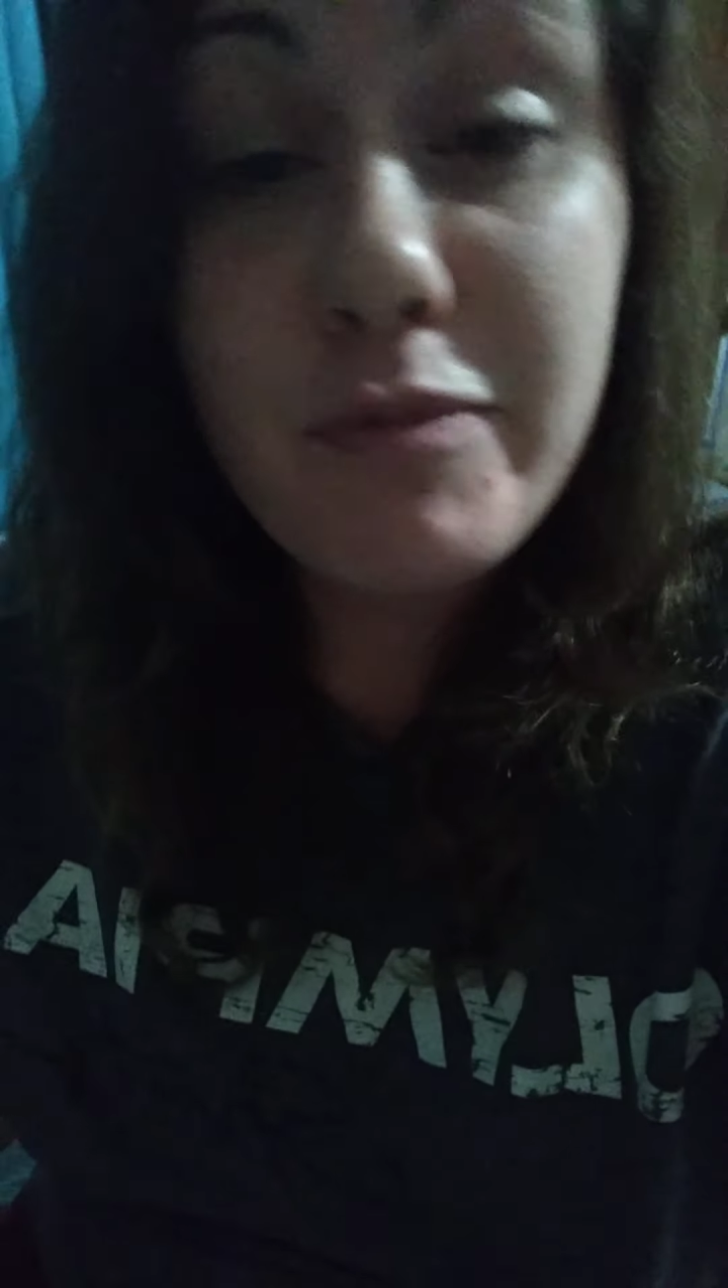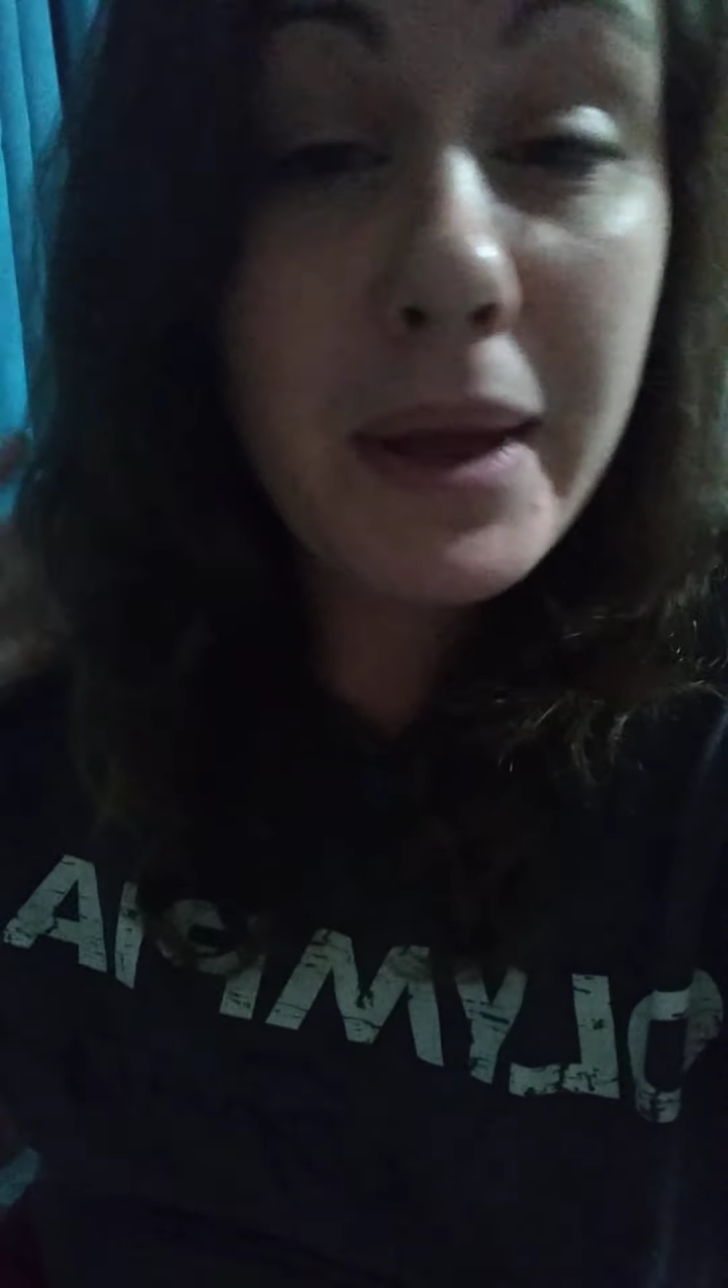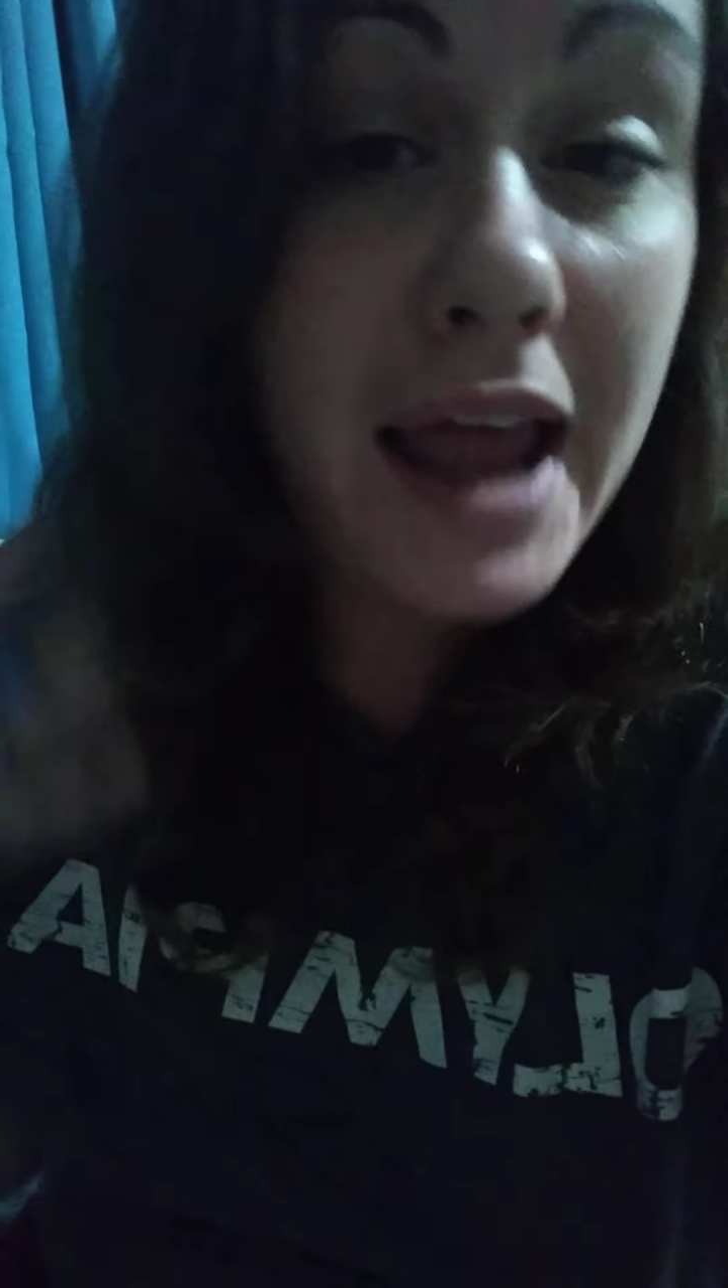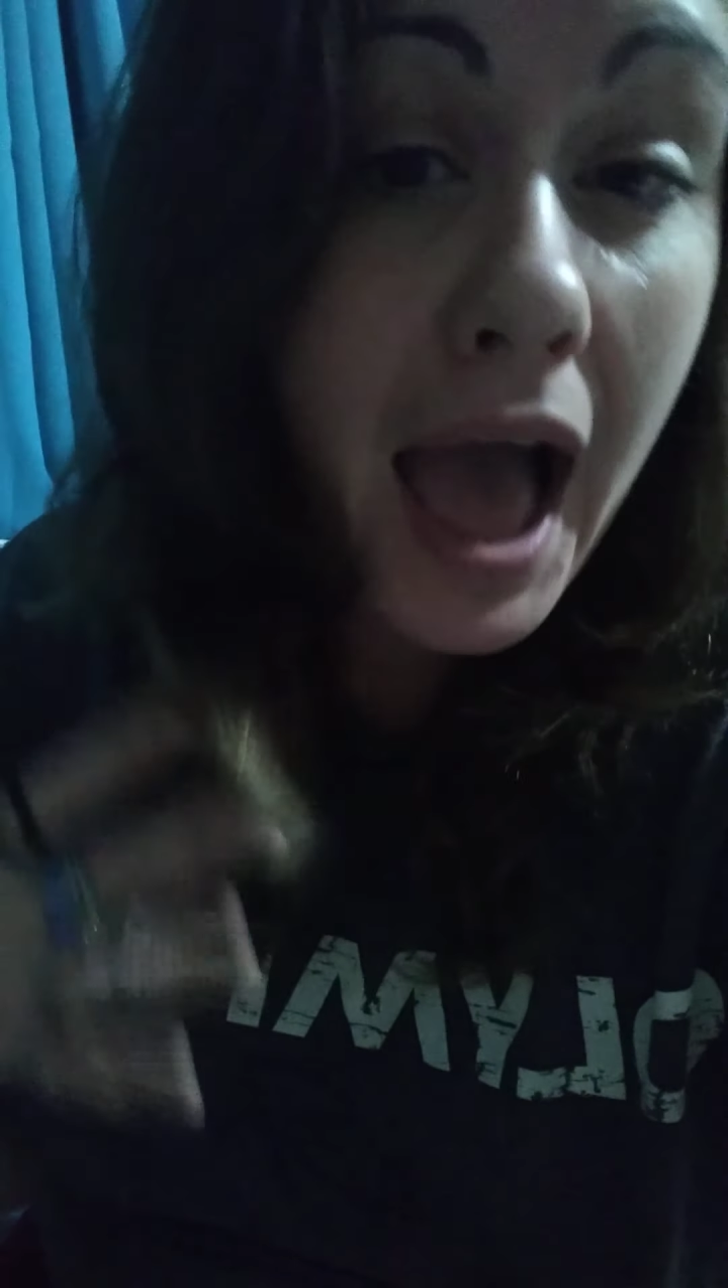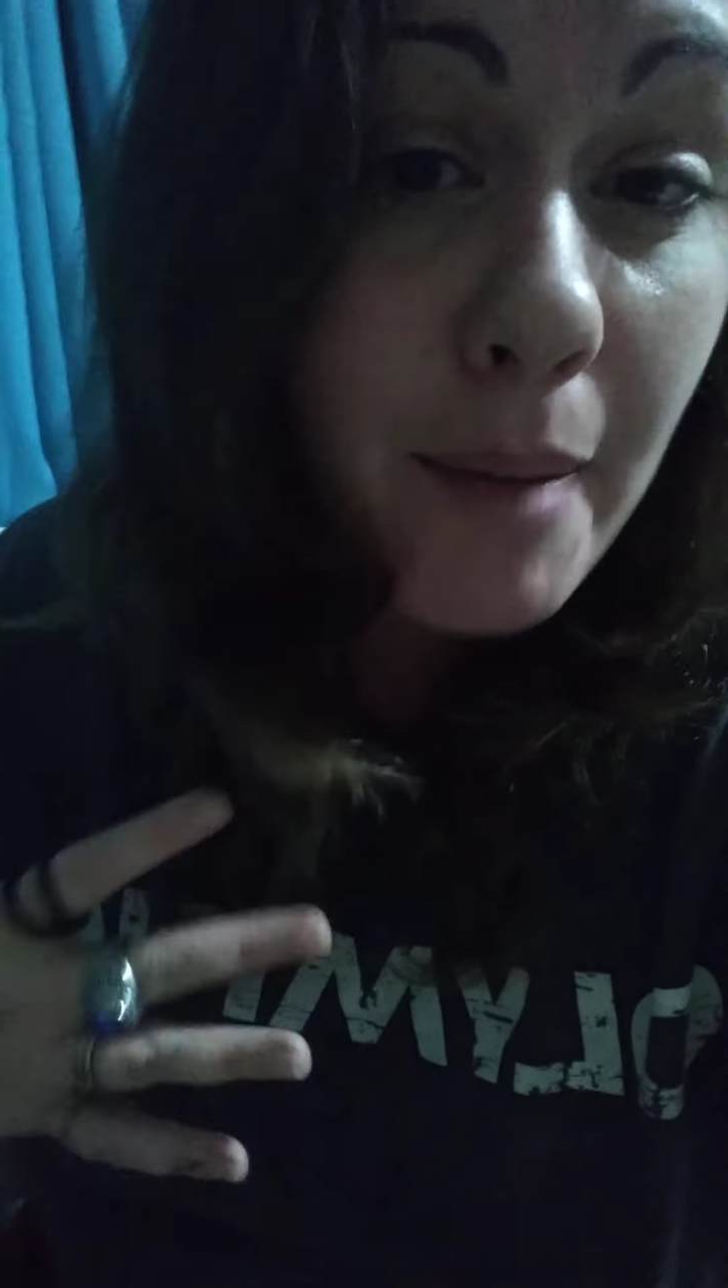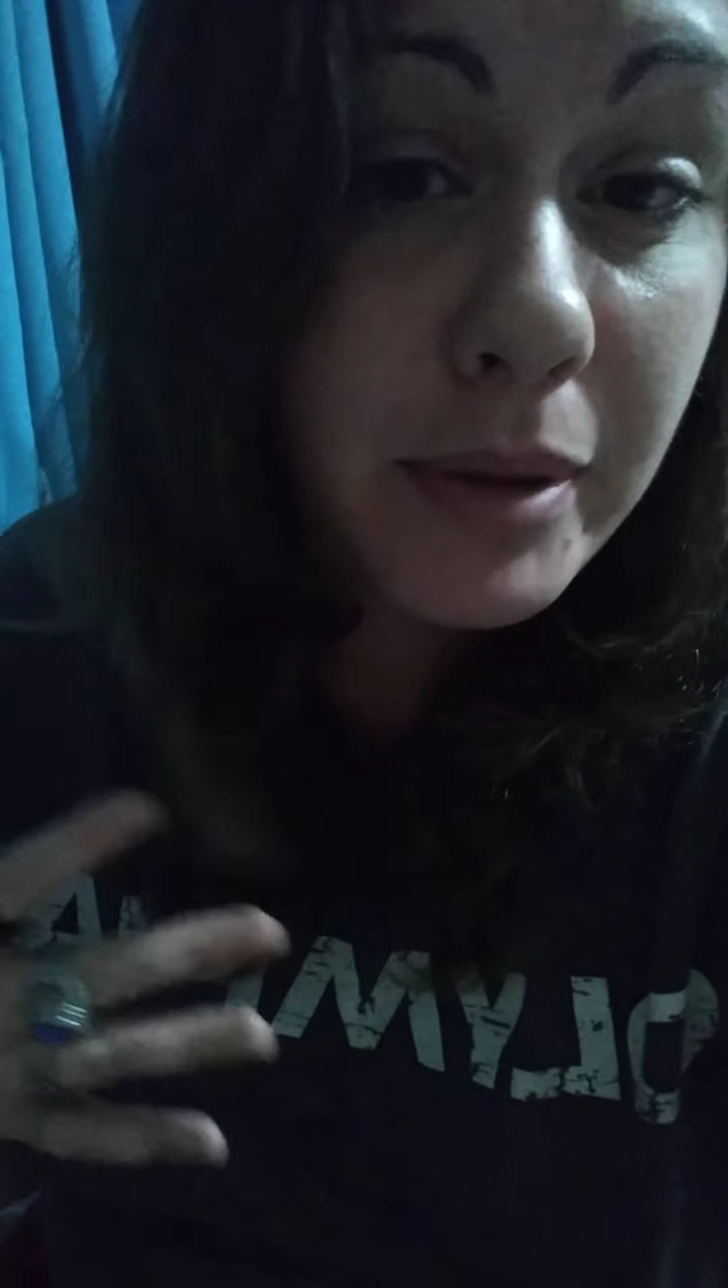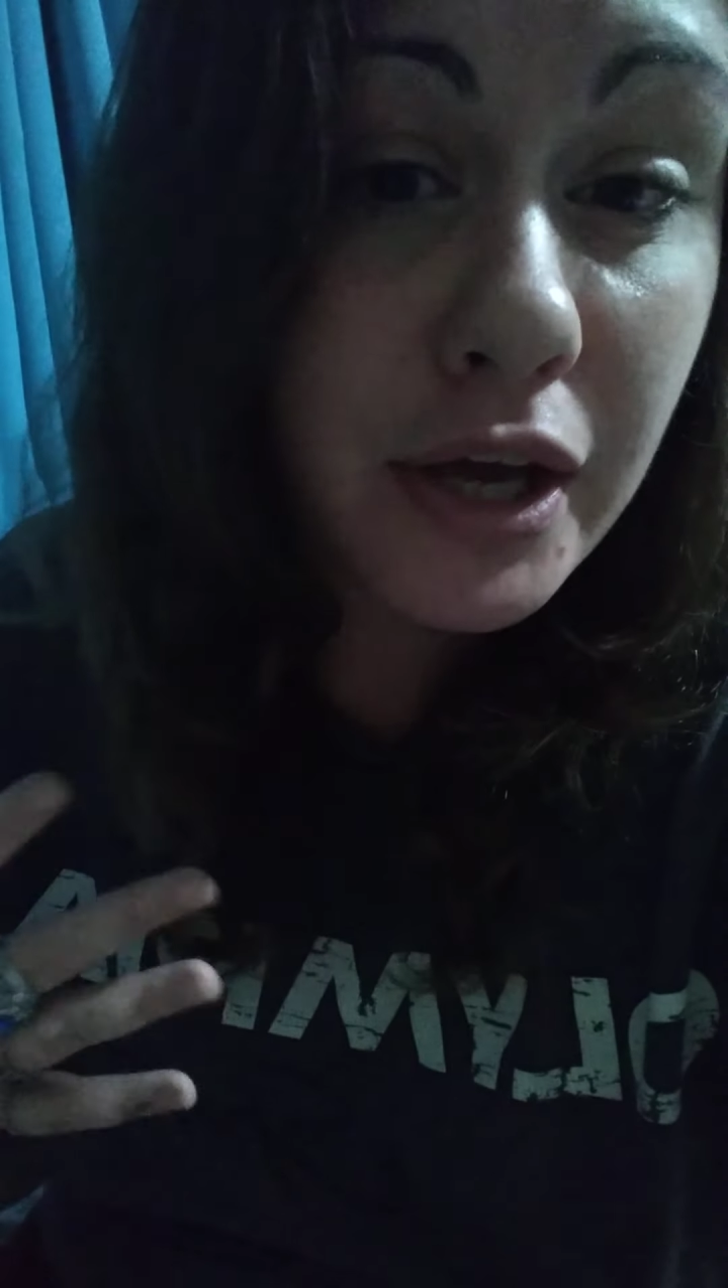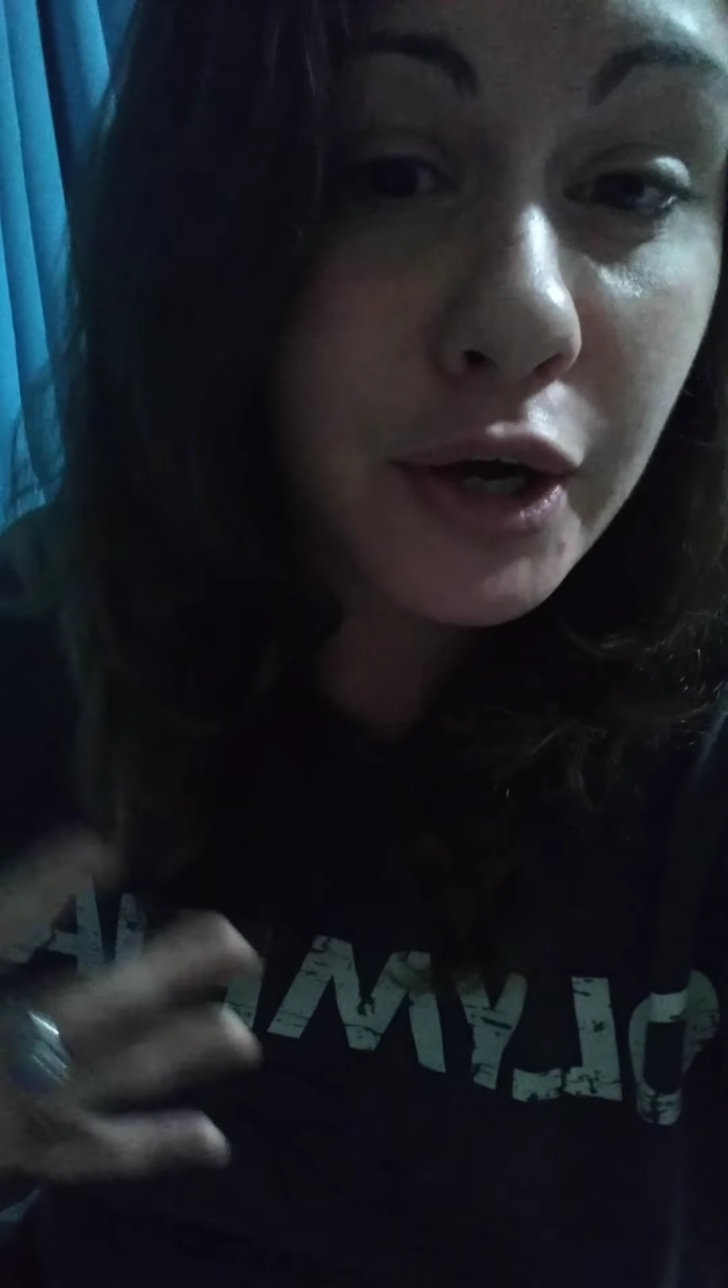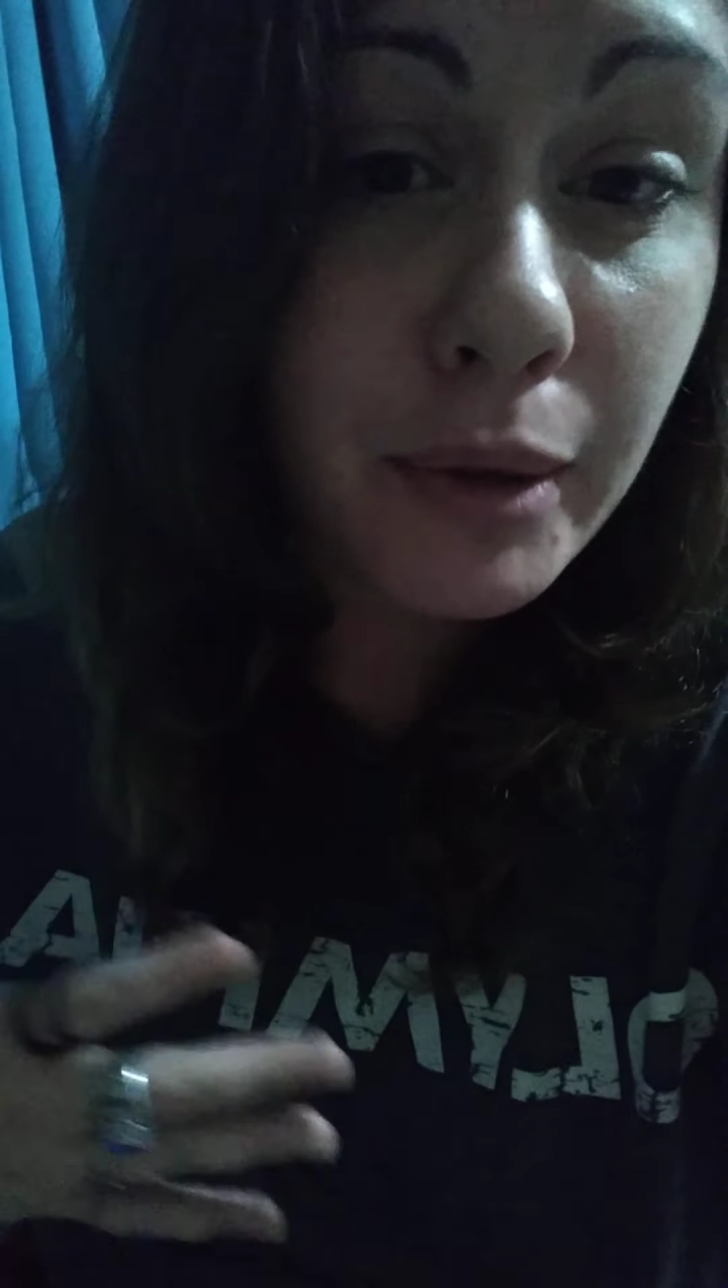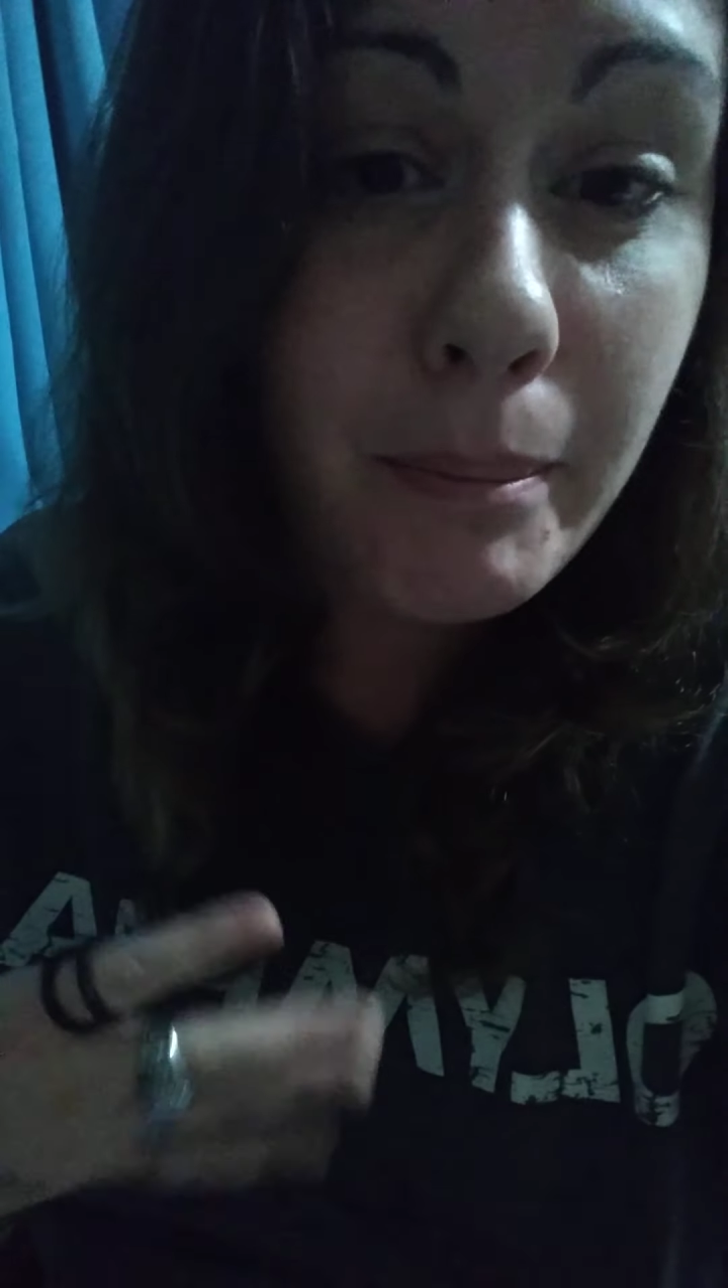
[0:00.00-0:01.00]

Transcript: been happier